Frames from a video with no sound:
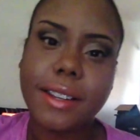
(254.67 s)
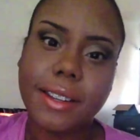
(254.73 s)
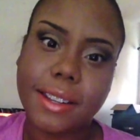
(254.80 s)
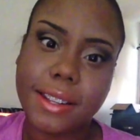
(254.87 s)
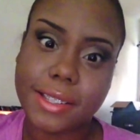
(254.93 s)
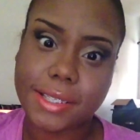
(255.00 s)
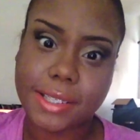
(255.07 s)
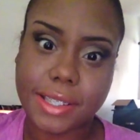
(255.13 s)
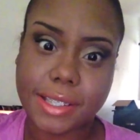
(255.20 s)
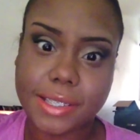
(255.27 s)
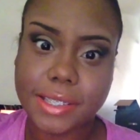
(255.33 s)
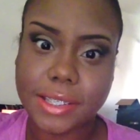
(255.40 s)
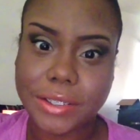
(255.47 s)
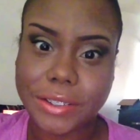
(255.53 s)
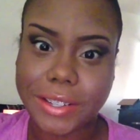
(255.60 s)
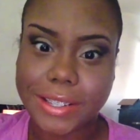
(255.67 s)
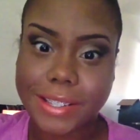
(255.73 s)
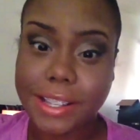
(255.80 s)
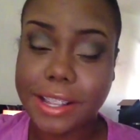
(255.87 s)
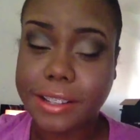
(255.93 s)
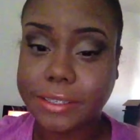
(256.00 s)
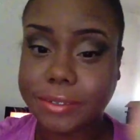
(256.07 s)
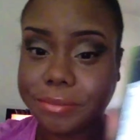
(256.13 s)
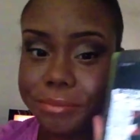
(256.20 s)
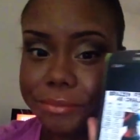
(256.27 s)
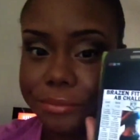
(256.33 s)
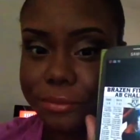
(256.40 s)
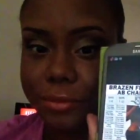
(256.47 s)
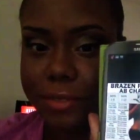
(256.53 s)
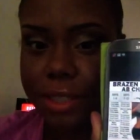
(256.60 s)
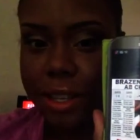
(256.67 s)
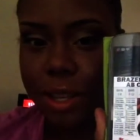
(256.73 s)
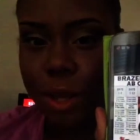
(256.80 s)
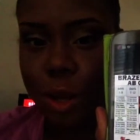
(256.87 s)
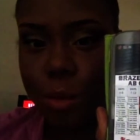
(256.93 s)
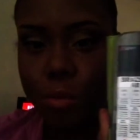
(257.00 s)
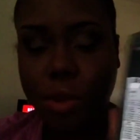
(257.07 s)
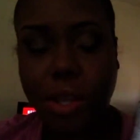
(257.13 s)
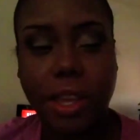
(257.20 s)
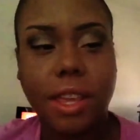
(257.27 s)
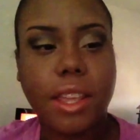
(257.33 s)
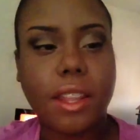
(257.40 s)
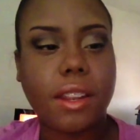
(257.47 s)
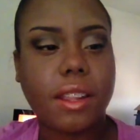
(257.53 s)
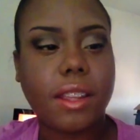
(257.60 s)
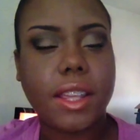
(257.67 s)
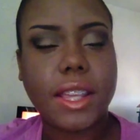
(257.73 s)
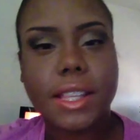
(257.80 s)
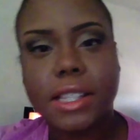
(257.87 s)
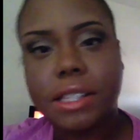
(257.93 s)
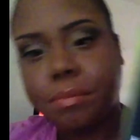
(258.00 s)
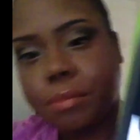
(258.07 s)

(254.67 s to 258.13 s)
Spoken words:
Let's get serious. But it's